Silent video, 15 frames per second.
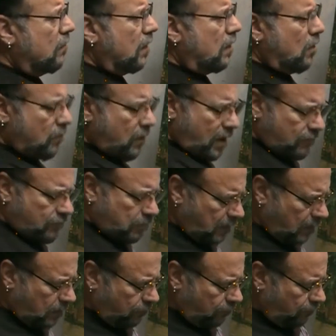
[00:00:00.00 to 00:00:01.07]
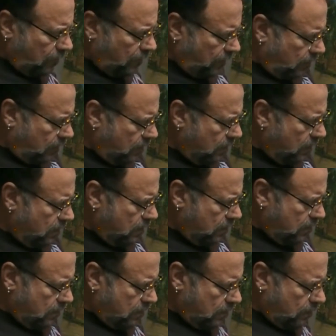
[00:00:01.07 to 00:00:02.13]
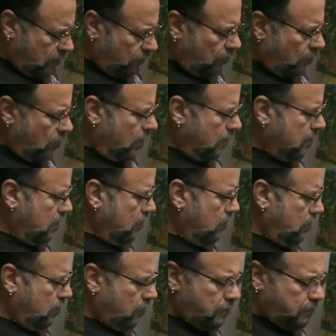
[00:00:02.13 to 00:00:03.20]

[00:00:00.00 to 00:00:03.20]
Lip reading: don't have to be distinct. So what I'm going to do